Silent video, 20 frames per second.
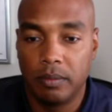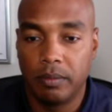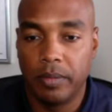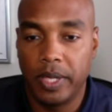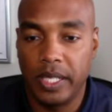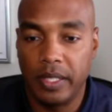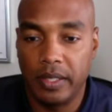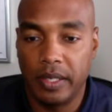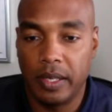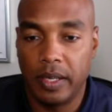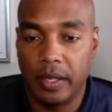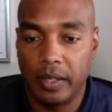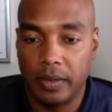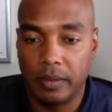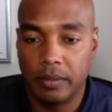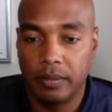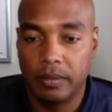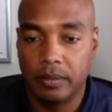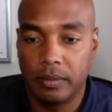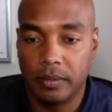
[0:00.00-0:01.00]
MATOC,
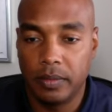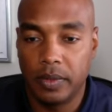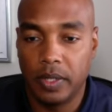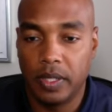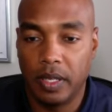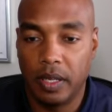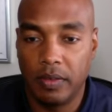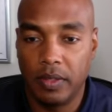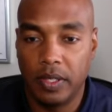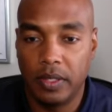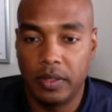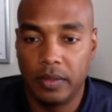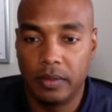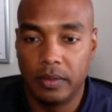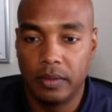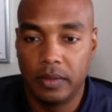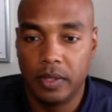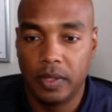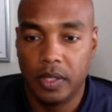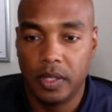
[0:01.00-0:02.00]
love it
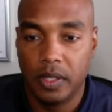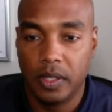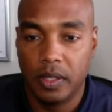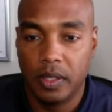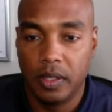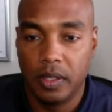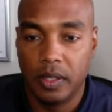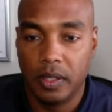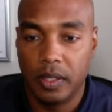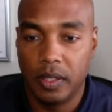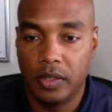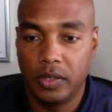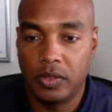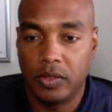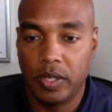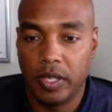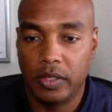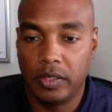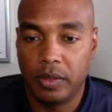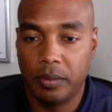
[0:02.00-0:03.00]
uh,
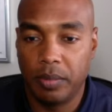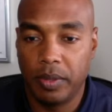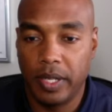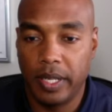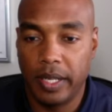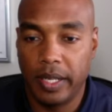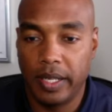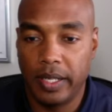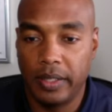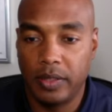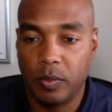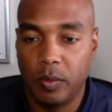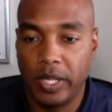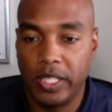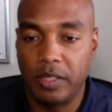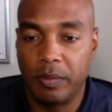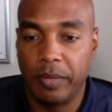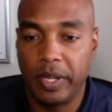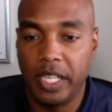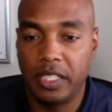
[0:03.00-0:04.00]
drug supplies,
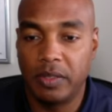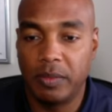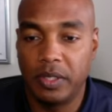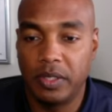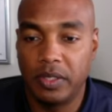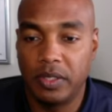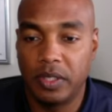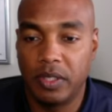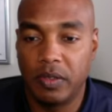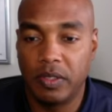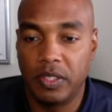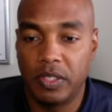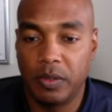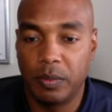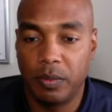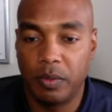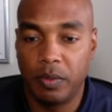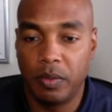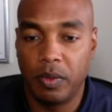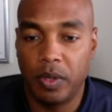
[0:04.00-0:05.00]
waste management services,
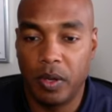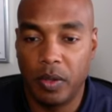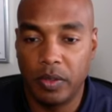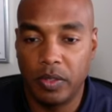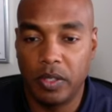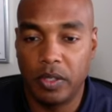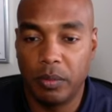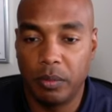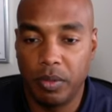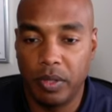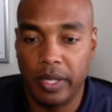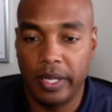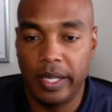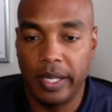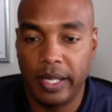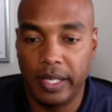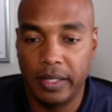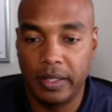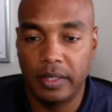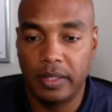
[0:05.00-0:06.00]
long term
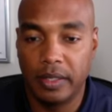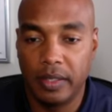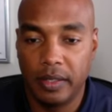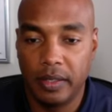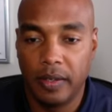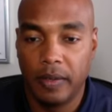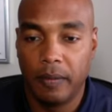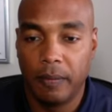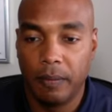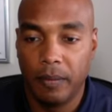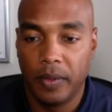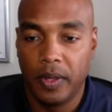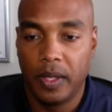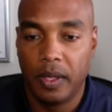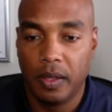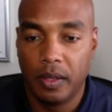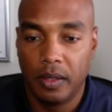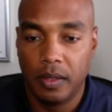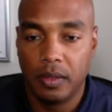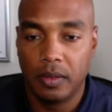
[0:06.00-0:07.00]
plans.
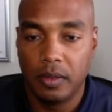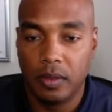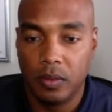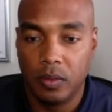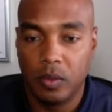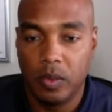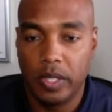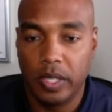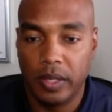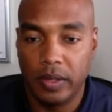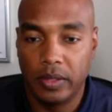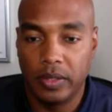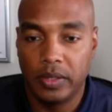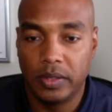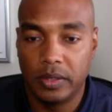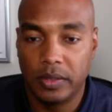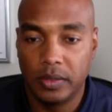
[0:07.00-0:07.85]
What else?